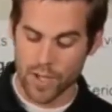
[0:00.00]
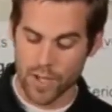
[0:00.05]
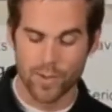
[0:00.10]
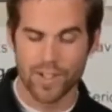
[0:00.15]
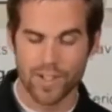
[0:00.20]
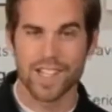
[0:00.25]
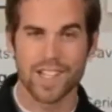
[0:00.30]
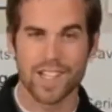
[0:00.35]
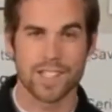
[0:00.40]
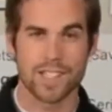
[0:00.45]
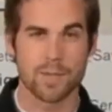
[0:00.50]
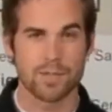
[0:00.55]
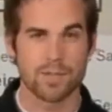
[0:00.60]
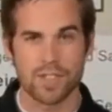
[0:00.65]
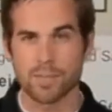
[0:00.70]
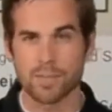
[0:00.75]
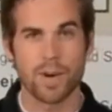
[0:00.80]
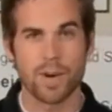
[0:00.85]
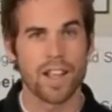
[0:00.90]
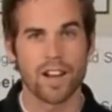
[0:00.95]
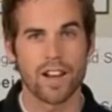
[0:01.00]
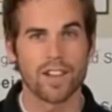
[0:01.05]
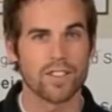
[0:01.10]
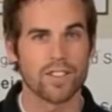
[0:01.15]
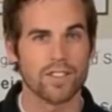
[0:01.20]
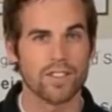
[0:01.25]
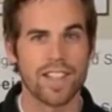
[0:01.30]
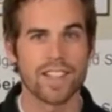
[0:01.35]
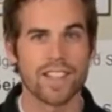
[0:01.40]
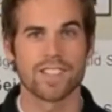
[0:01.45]
which ends up just spraying on your
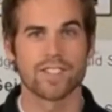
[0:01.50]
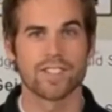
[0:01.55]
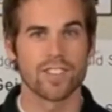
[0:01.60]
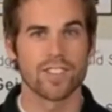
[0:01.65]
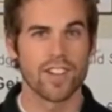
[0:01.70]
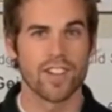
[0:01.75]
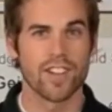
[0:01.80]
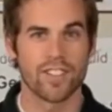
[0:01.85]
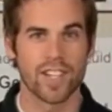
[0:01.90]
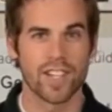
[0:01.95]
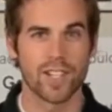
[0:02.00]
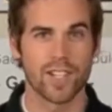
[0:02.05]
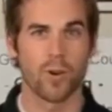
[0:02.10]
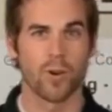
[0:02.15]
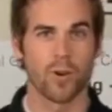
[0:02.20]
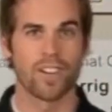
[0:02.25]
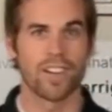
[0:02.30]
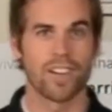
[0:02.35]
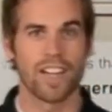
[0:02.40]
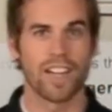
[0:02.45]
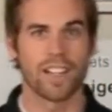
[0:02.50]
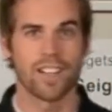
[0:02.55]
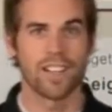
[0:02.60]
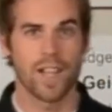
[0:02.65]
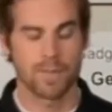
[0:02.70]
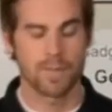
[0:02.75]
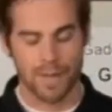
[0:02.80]
face if you're not very coordinated like